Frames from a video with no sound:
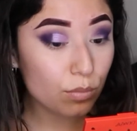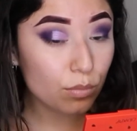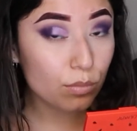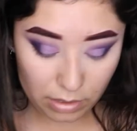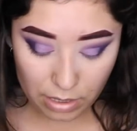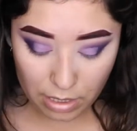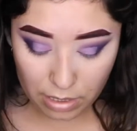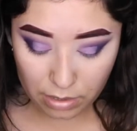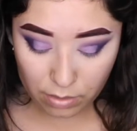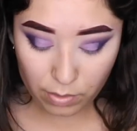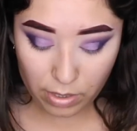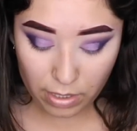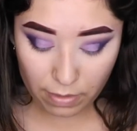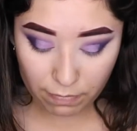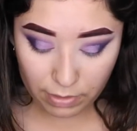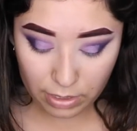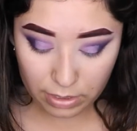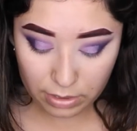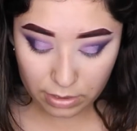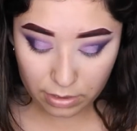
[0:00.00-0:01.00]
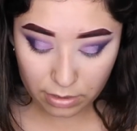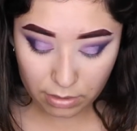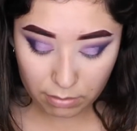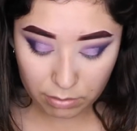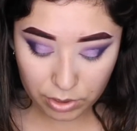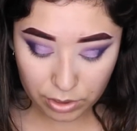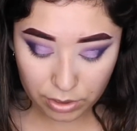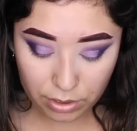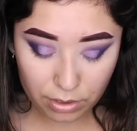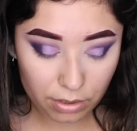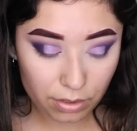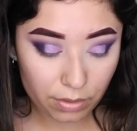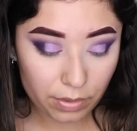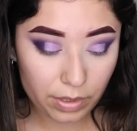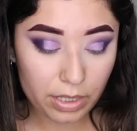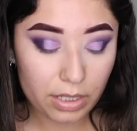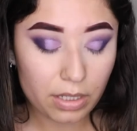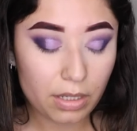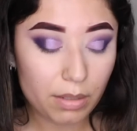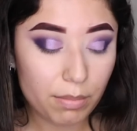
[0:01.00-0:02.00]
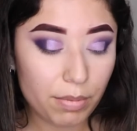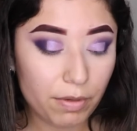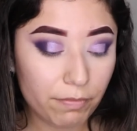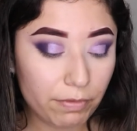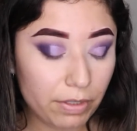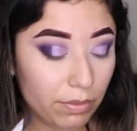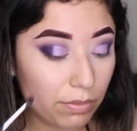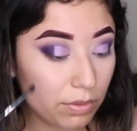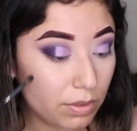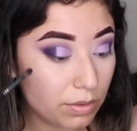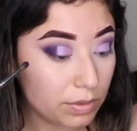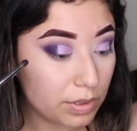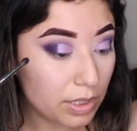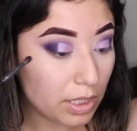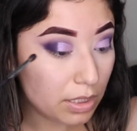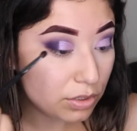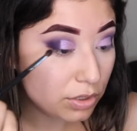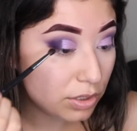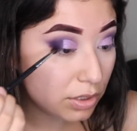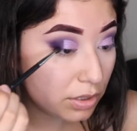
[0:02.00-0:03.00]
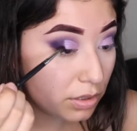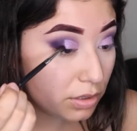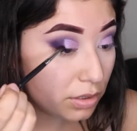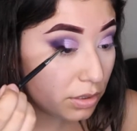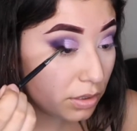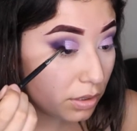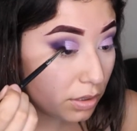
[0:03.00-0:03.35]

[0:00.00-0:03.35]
Now that we have that done, I'm just gonna go ahead and buff out those edges.